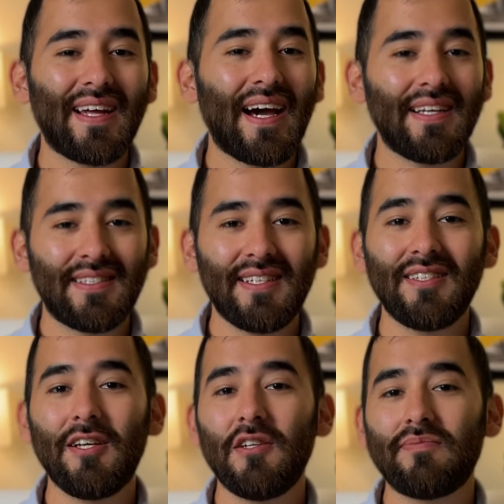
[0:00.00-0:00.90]
I tend to
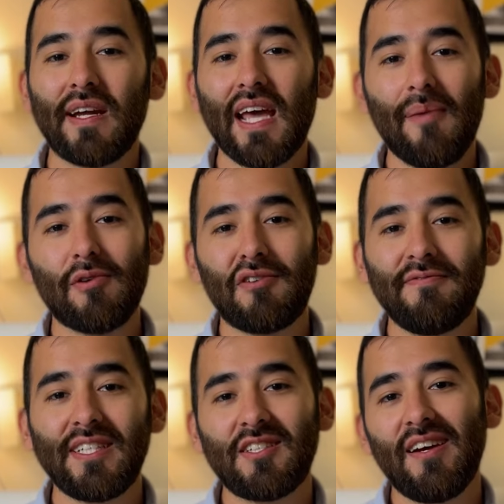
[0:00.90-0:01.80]
use my Capital One Venture